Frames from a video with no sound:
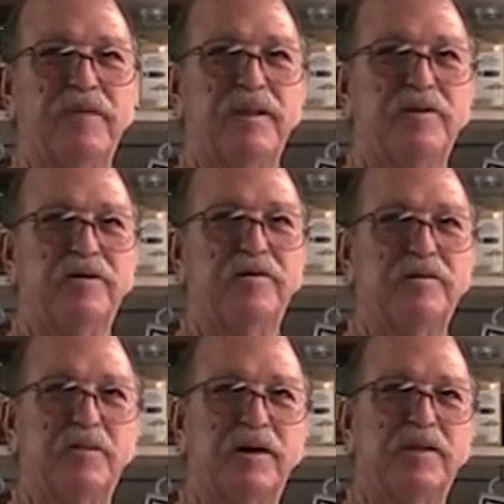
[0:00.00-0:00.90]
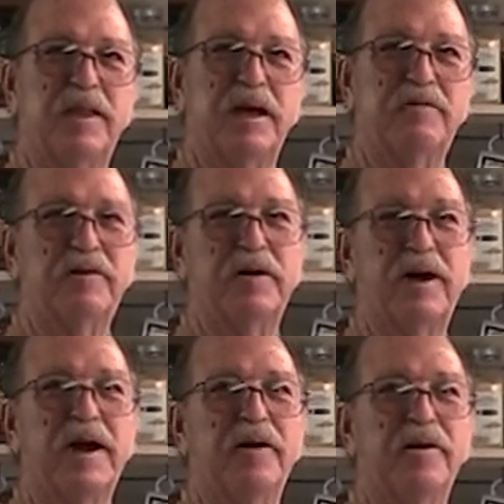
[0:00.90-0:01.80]
doing some good things for your
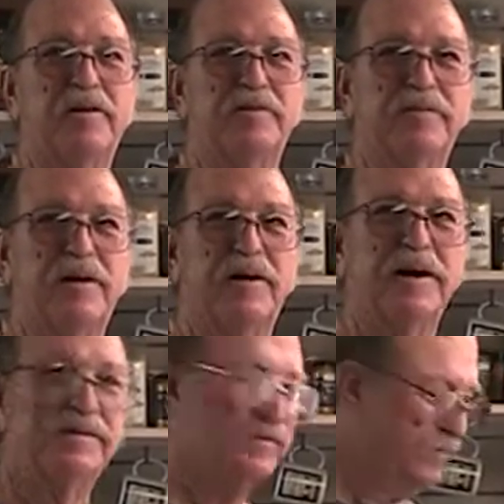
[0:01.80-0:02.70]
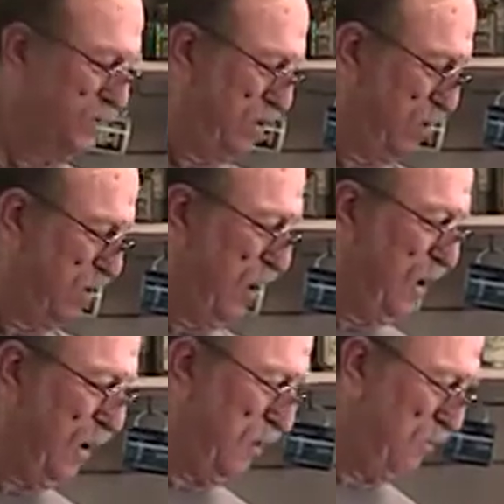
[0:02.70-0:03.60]
health. All right? Take
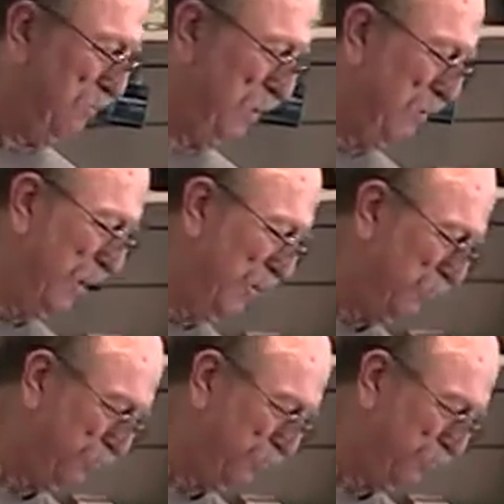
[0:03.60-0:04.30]
care. Bye-bye.